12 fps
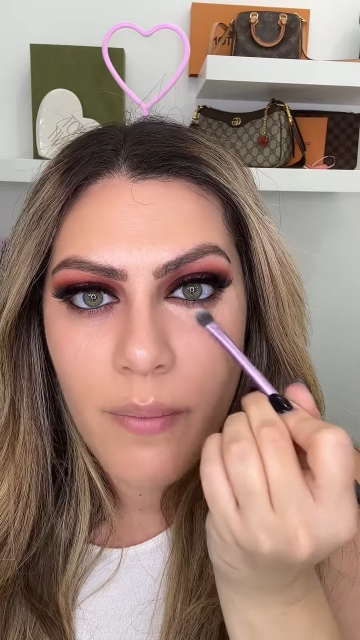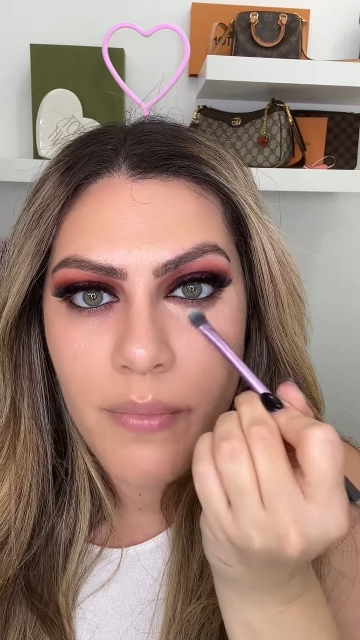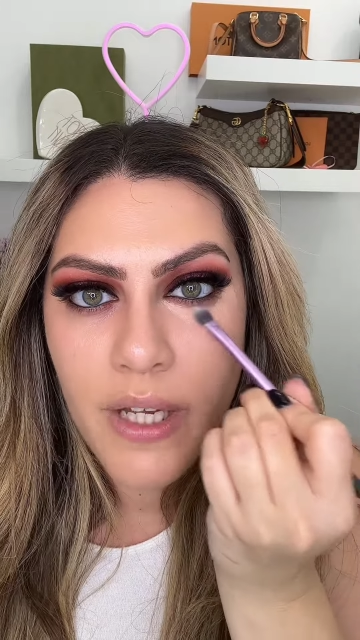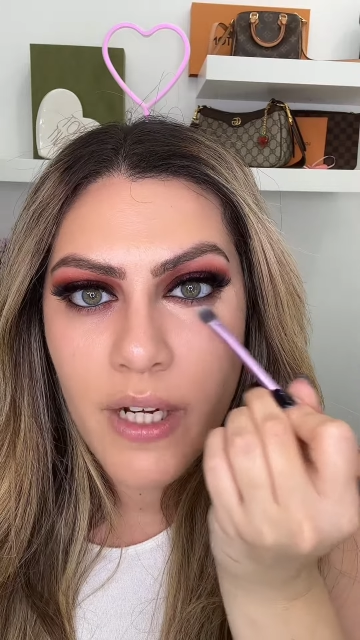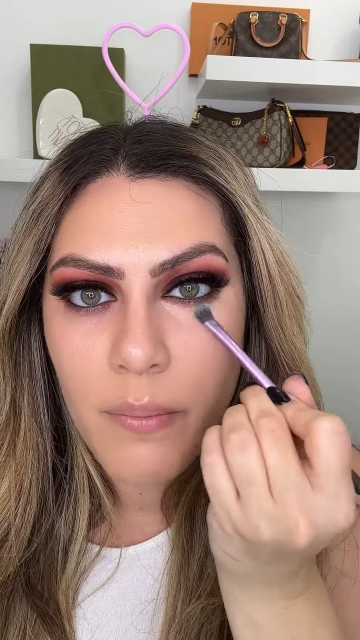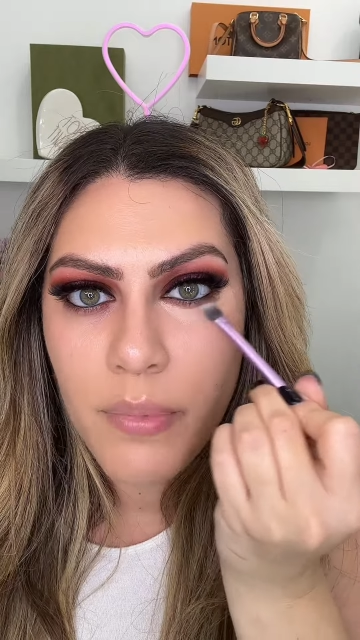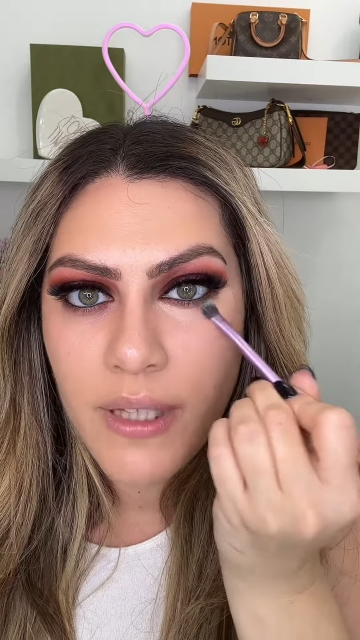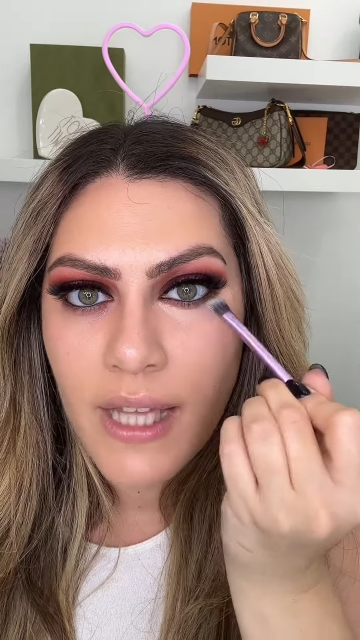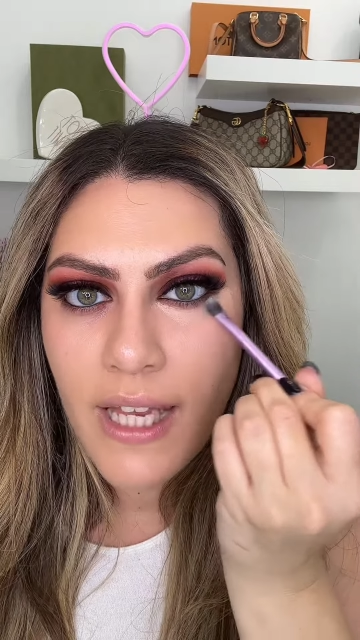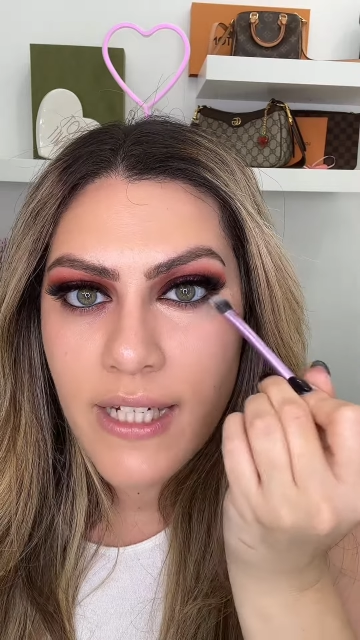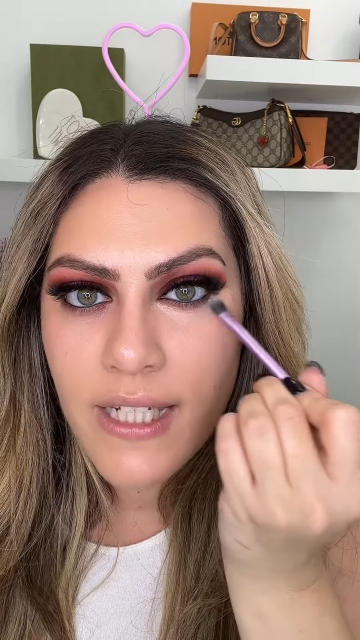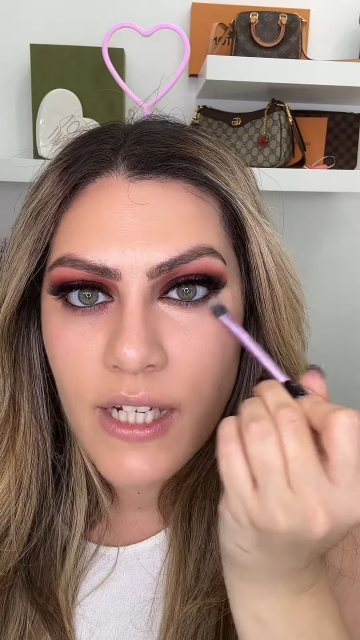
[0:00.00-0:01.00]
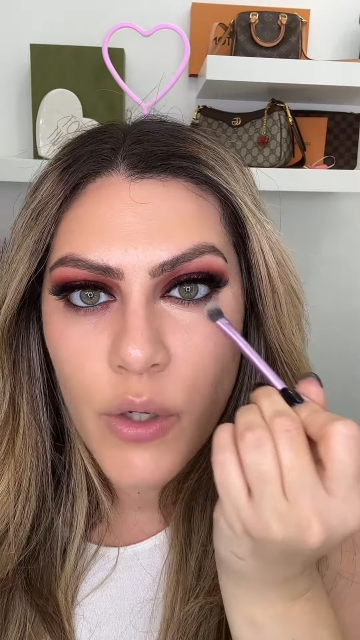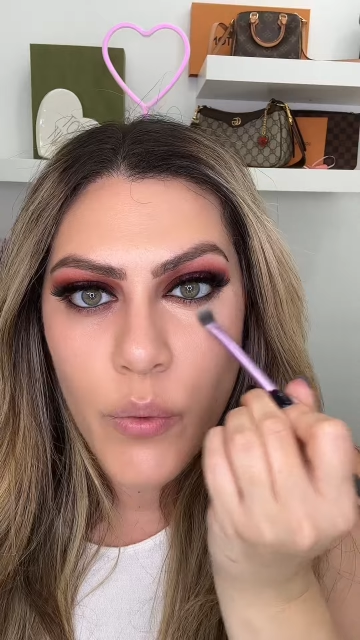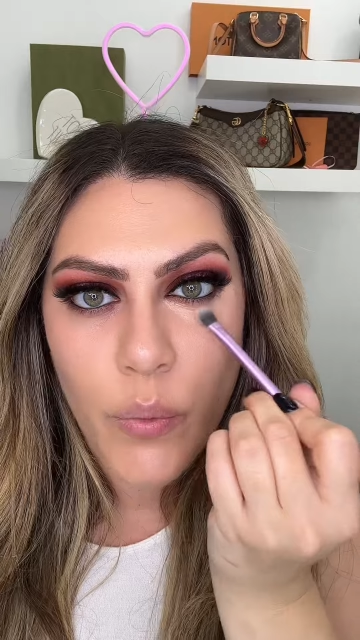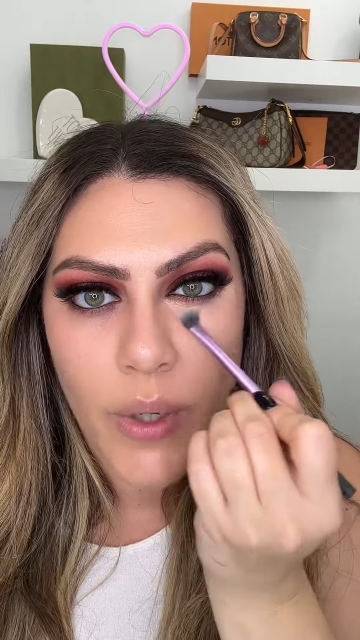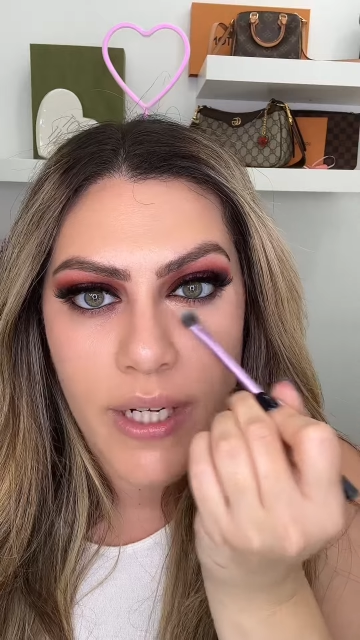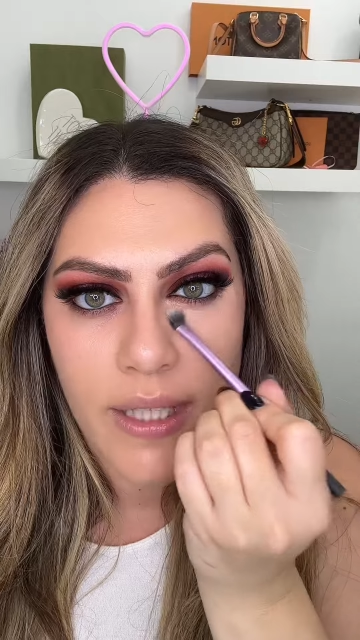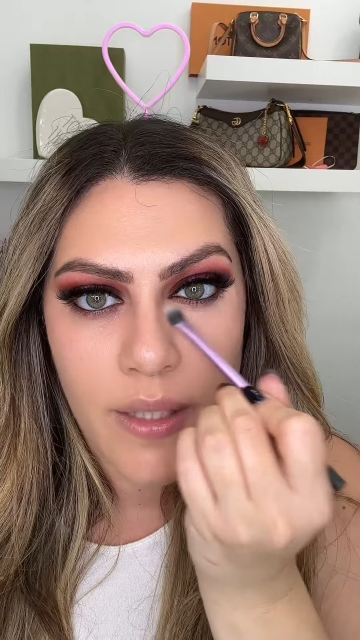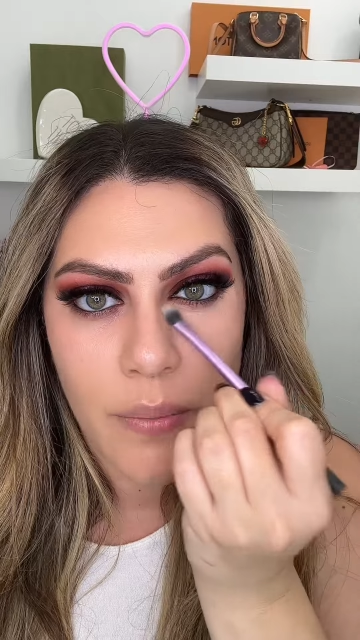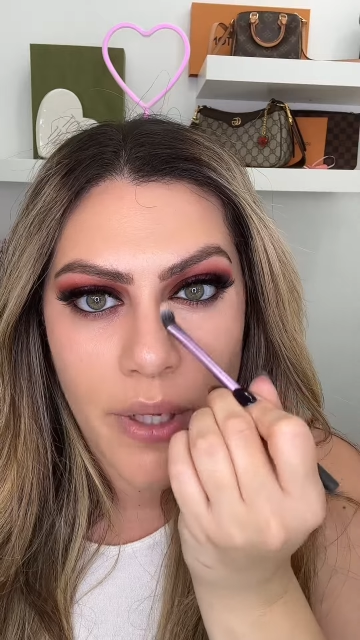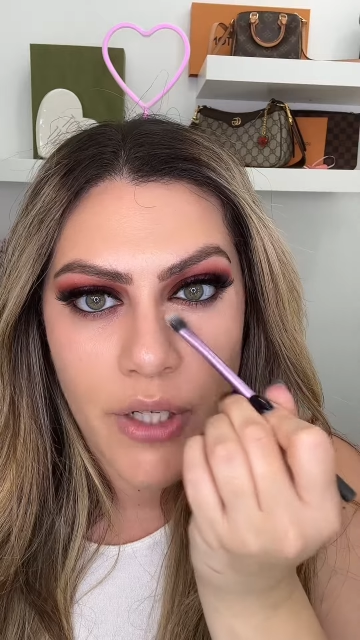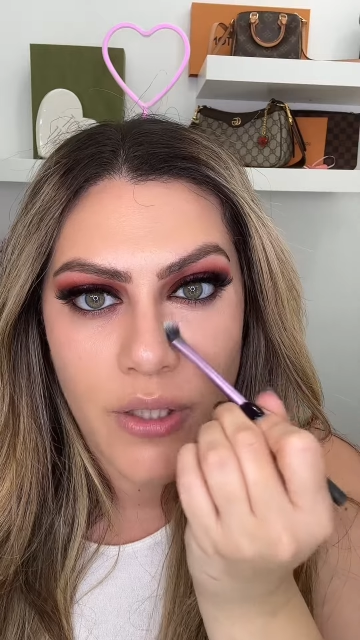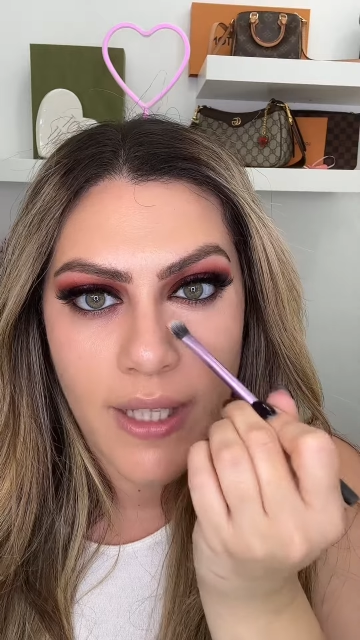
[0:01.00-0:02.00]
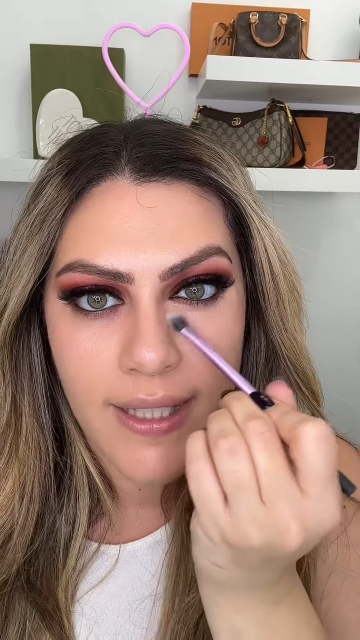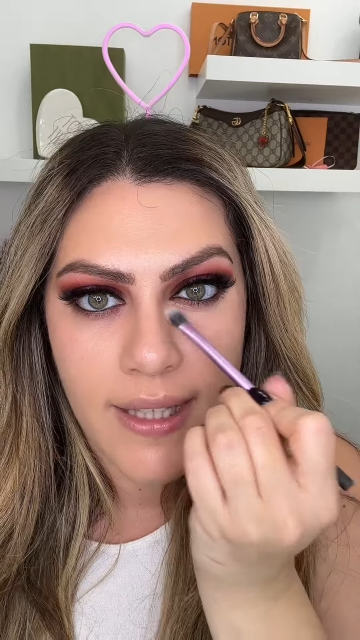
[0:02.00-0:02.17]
I'm gonna blend in right in the middle like